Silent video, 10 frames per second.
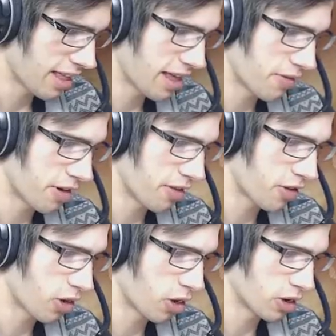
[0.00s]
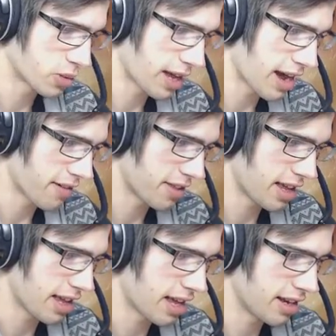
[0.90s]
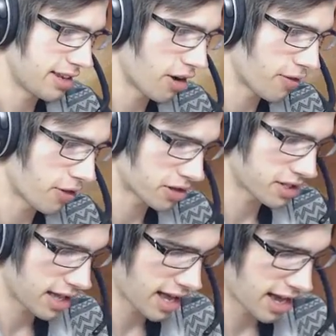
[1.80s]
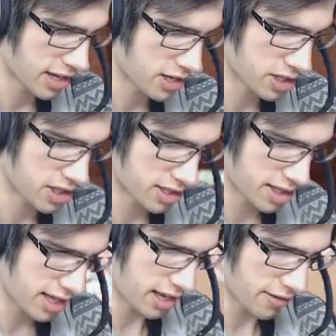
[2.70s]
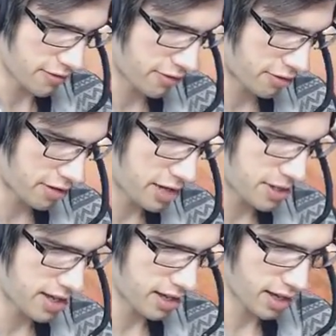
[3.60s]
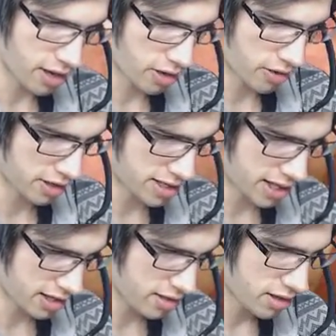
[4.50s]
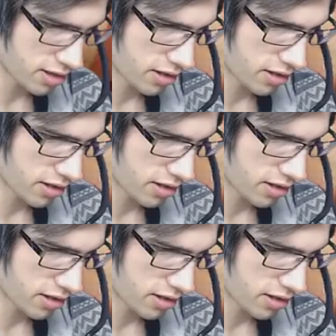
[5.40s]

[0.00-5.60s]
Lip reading: and then of course we have the Delphox EX, which is the freebie of the tin,